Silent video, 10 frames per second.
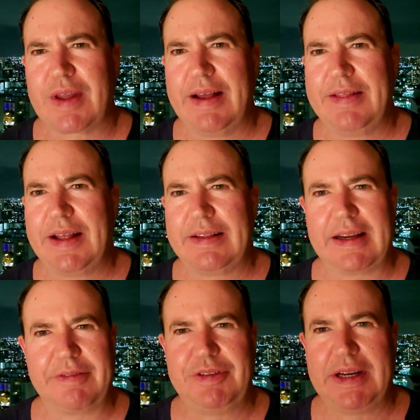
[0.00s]
and then
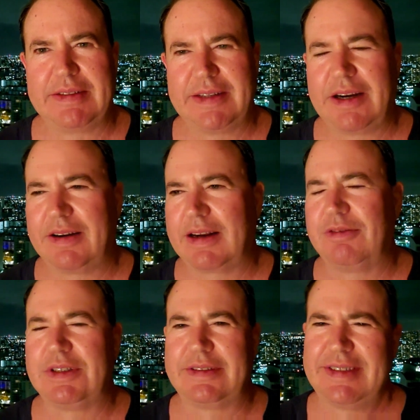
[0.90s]
like a few days later, I got
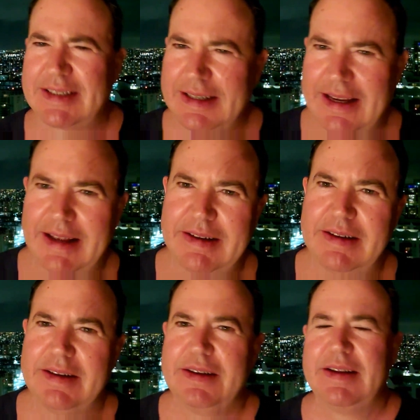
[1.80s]
really sick again.
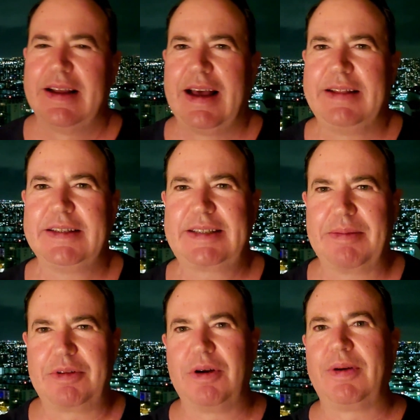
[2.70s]
And this
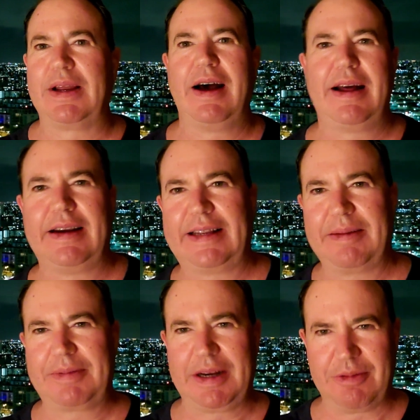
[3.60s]
kept going on and it
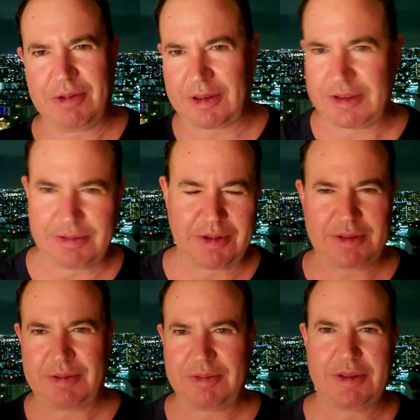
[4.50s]
kept getting worse and
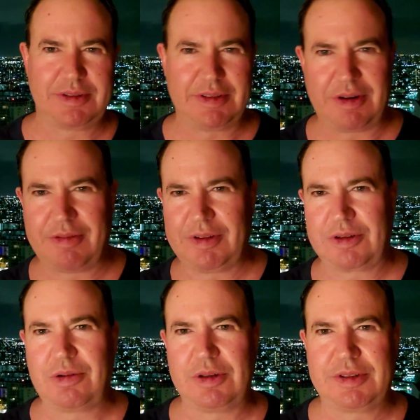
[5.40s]
worse and worse. And over
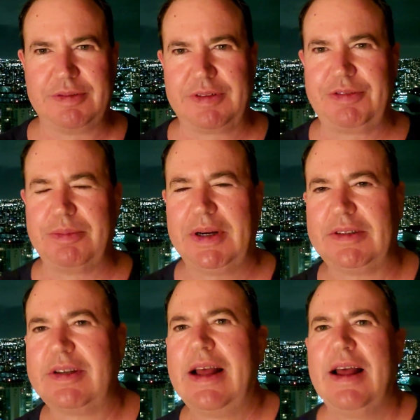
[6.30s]
the course of a few
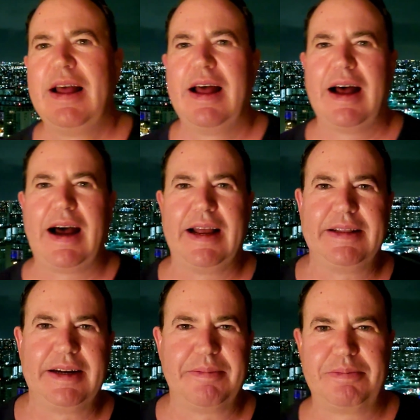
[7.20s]
months, I
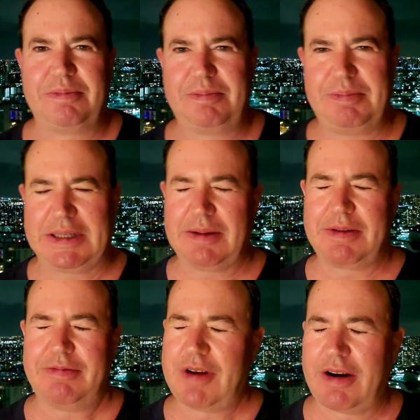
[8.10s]
ended up
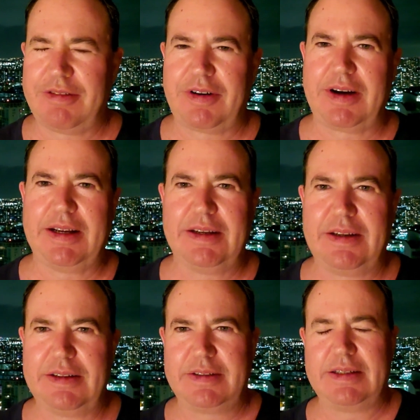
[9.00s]
becoming very, very
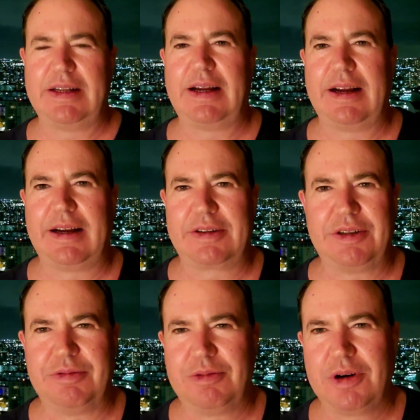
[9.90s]
ill. Uh,
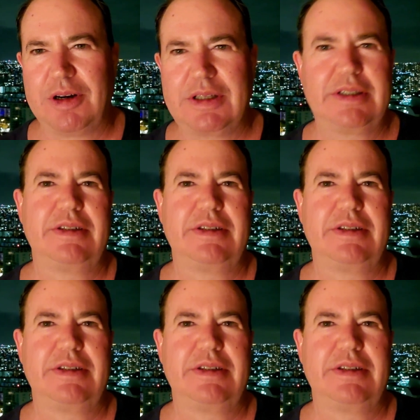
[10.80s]
couldn't work.